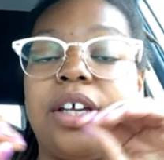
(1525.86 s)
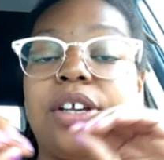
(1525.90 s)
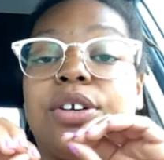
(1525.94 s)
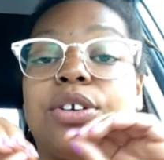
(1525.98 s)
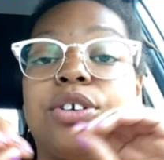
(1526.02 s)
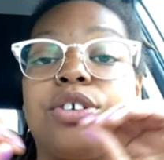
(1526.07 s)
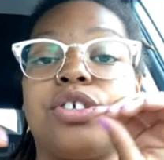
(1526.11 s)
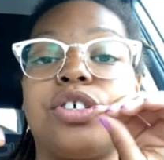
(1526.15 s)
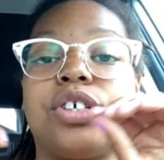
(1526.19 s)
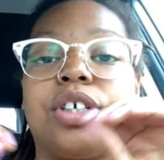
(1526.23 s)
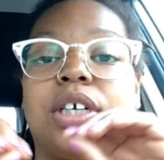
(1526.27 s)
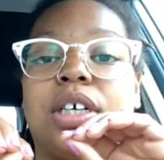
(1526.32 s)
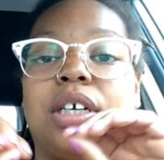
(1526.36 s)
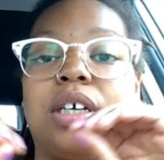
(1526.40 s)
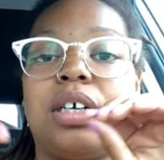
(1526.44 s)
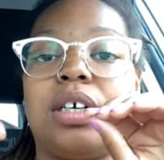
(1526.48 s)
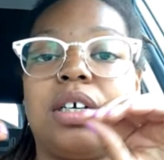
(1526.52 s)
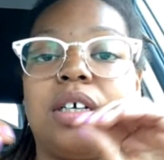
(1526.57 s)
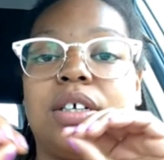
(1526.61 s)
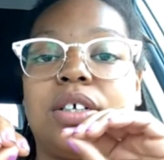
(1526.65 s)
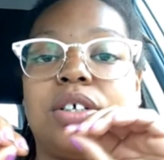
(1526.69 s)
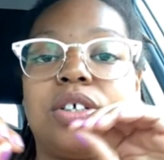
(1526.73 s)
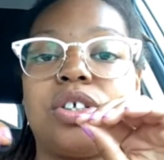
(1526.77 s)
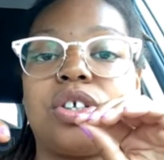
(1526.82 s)

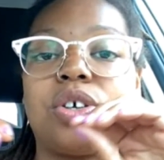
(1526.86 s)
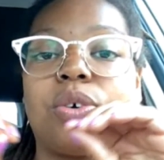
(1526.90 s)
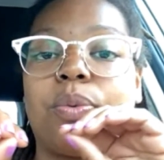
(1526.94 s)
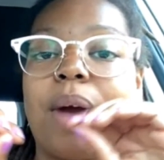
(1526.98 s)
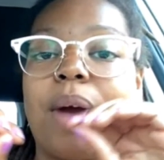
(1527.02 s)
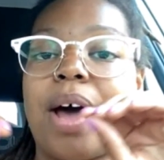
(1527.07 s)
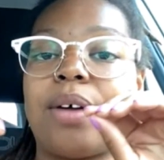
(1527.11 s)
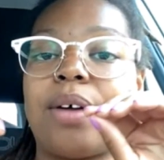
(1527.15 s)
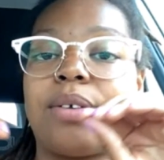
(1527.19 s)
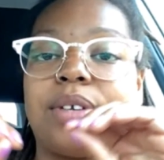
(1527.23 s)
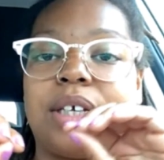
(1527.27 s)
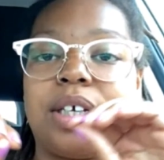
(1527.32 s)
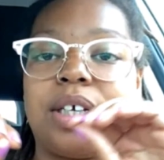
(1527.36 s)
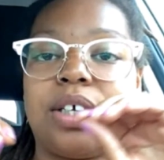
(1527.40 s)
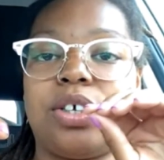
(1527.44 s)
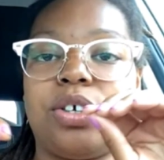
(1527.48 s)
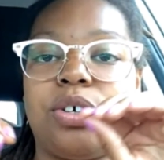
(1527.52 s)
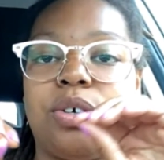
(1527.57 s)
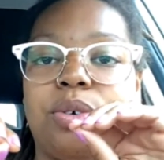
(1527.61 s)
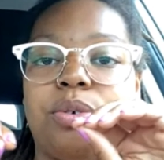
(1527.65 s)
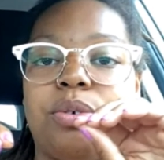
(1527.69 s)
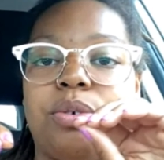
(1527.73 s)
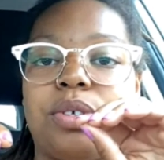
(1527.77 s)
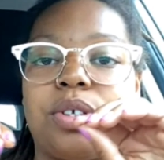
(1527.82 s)
energy
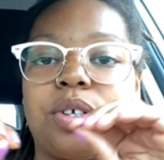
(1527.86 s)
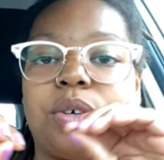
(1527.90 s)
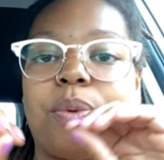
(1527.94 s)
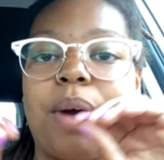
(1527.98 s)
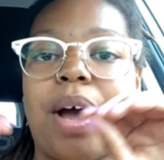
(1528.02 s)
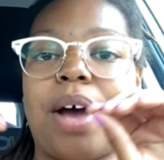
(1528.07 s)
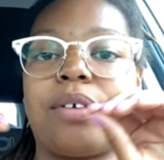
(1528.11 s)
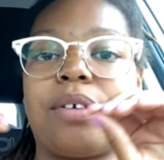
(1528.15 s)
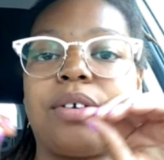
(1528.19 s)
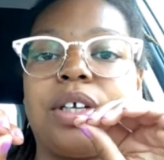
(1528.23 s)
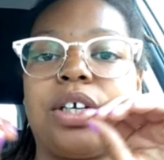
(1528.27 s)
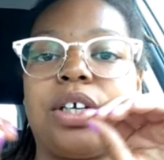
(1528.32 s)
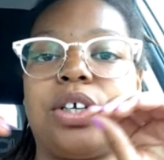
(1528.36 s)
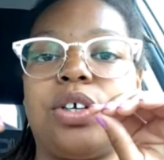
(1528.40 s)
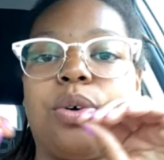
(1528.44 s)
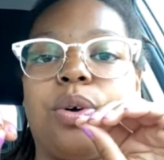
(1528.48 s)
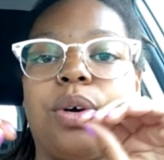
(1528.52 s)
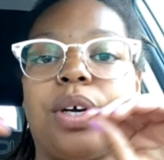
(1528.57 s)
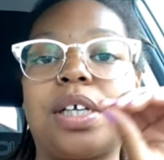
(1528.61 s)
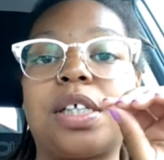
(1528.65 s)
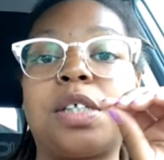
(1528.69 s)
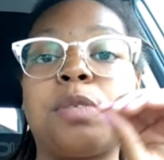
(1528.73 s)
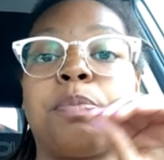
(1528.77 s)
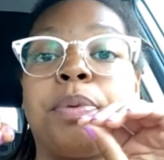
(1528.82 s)
surrounding you, surrounding
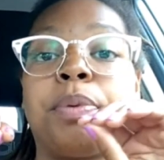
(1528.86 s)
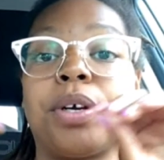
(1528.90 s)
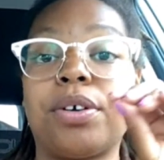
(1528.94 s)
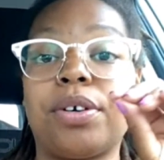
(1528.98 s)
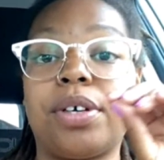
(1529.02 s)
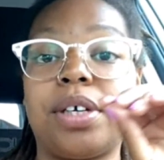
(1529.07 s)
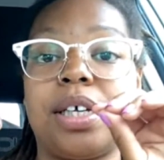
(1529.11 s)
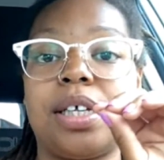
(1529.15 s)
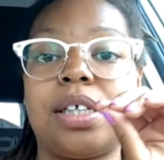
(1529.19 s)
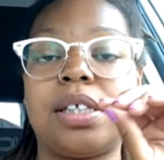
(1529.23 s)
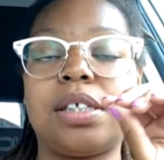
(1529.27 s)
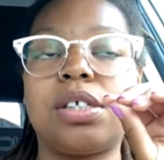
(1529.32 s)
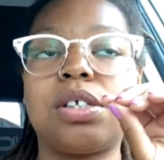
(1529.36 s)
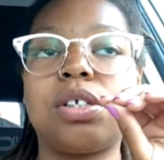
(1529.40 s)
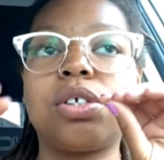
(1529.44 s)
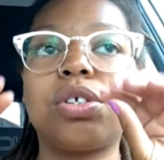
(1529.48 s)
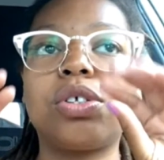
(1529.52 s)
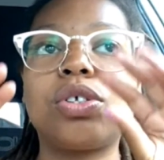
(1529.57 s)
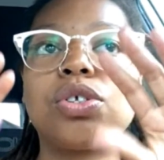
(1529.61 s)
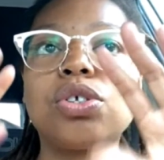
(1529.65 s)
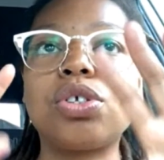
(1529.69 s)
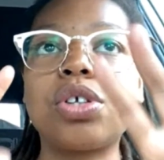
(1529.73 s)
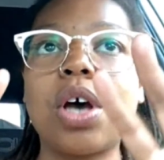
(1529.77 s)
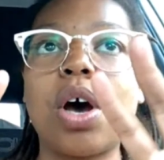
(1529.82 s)
your experience.
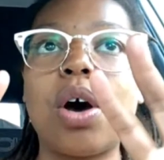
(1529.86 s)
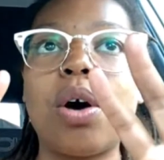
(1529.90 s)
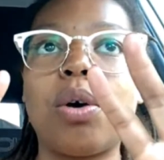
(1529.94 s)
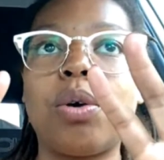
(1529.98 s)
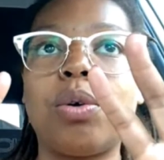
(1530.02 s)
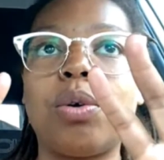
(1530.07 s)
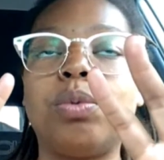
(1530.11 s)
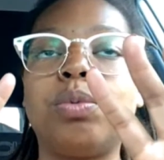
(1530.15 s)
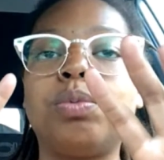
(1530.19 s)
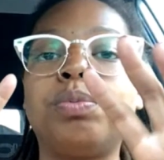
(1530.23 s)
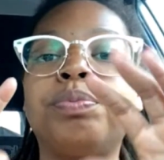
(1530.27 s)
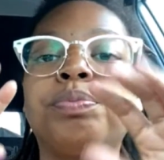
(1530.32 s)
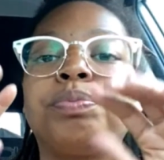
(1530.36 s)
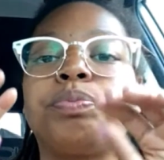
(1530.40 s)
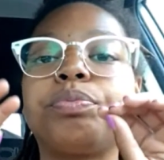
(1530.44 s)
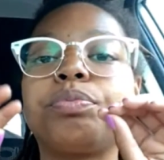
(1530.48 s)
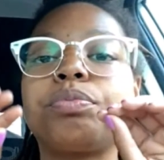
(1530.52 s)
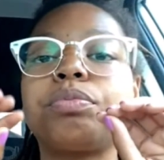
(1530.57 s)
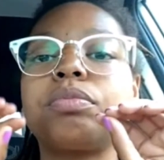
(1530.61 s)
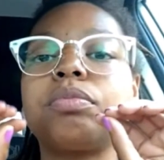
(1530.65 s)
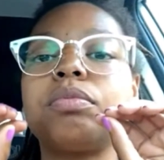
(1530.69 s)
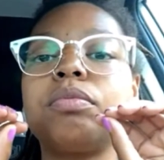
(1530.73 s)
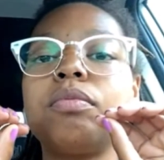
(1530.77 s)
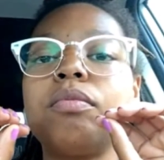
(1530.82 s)
So,
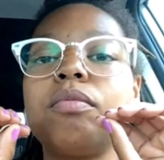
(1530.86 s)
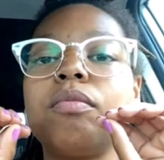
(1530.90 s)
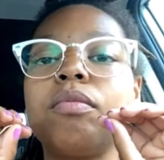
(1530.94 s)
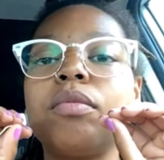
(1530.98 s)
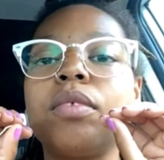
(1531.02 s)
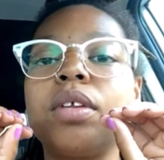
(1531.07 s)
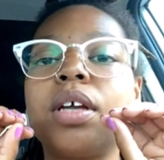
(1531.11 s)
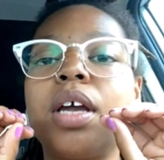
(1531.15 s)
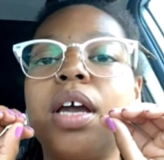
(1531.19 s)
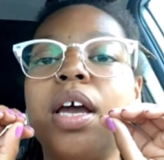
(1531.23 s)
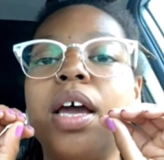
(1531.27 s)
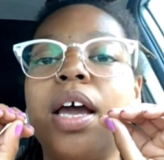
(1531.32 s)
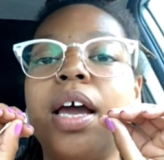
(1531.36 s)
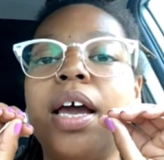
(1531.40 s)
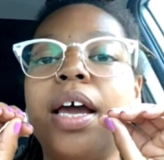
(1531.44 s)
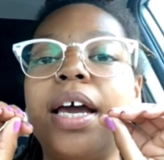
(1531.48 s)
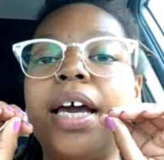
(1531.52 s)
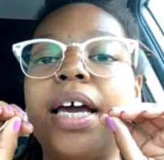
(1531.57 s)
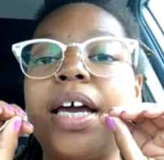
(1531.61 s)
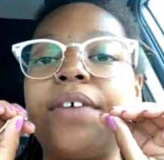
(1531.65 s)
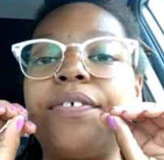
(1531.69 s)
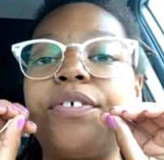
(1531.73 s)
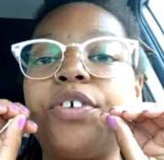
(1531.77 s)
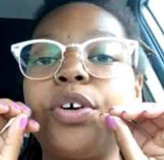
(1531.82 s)

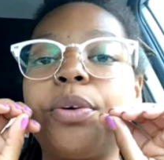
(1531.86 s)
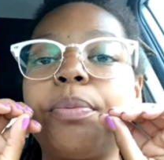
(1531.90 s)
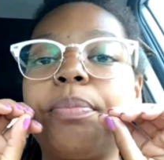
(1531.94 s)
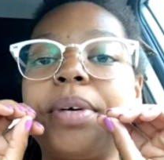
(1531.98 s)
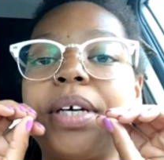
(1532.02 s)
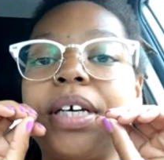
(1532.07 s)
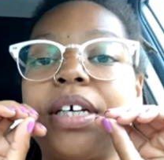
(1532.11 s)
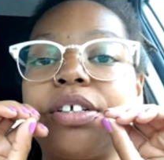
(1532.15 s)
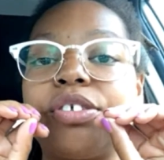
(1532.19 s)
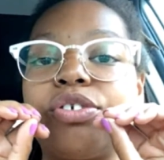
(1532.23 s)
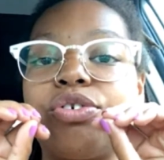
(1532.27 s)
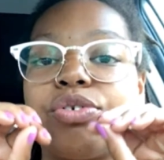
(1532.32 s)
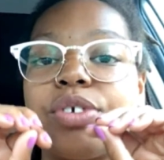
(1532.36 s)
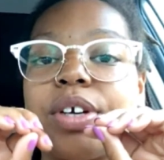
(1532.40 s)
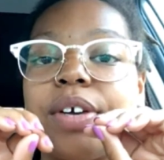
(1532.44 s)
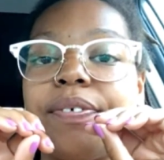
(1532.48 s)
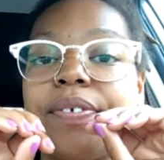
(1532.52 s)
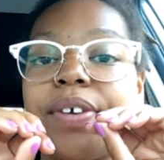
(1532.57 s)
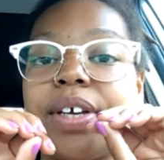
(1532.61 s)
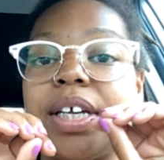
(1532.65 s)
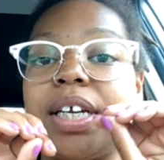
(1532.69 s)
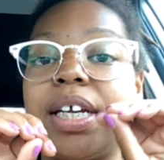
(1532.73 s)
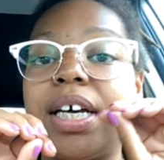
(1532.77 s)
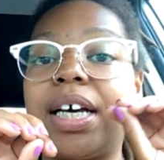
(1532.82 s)
if you're being
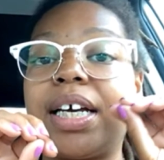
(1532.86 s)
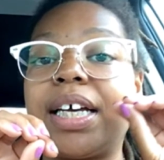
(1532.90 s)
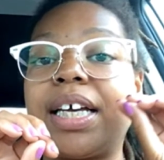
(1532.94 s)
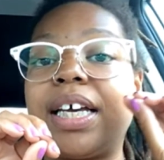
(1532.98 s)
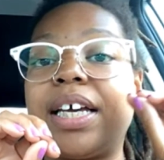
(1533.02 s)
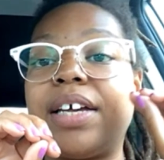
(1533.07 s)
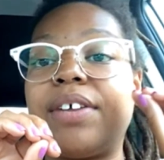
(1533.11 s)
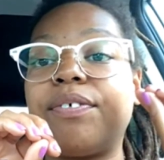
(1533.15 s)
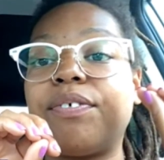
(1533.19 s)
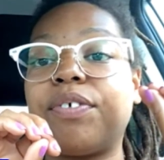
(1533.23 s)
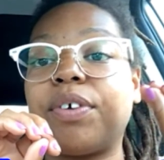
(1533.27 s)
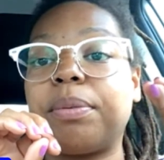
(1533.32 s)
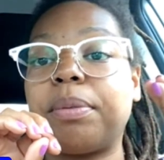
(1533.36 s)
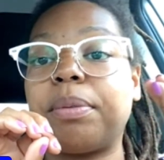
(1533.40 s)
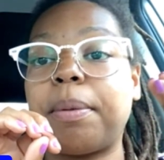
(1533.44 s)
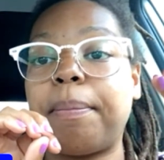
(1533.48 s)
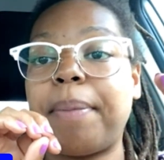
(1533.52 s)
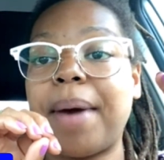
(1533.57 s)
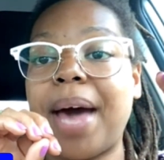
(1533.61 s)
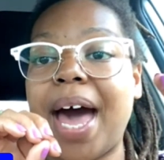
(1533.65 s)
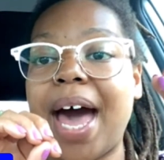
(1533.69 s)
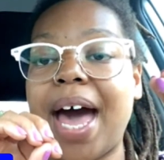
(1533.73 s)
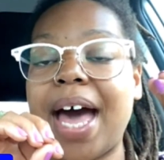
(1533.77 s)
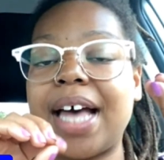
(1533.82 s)
driven again from
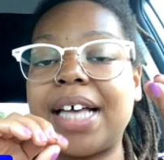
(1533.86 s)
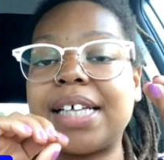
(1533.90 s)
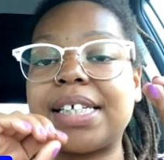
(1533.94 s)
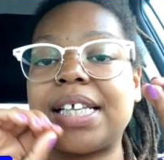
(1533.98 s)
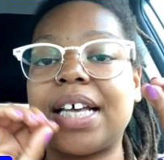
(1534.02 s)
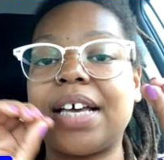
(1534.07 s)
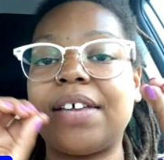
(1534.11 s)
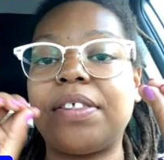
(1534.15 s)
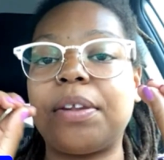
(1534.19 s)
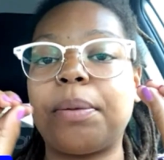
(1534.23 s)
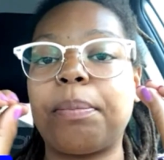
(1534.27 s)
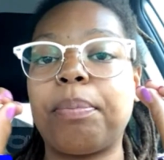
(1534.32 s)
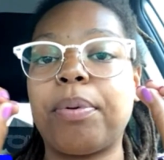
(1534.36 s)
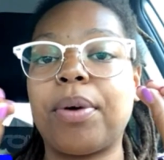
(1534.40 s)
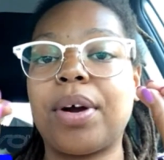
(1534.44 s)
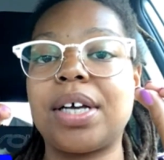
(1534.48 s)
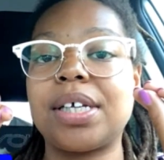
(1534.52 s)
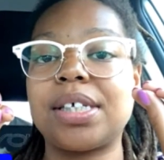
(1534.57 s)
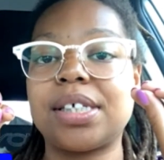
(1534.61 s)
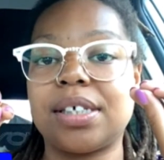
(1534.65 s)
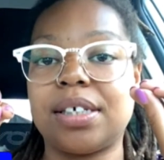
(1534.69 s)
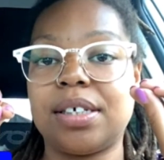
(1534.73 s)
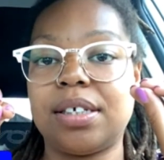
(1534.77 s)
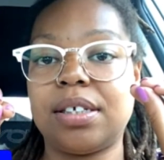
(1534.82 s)
the past and the
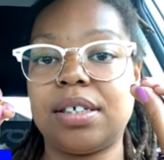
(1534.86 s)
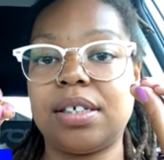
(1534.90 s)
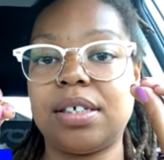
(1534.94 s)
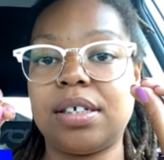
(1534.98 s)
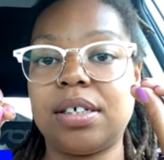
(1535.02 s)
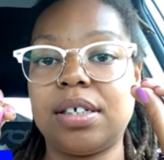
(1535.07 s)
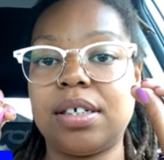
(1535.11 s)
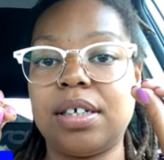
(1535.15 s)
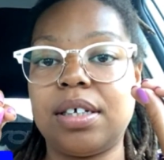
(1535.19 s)
present,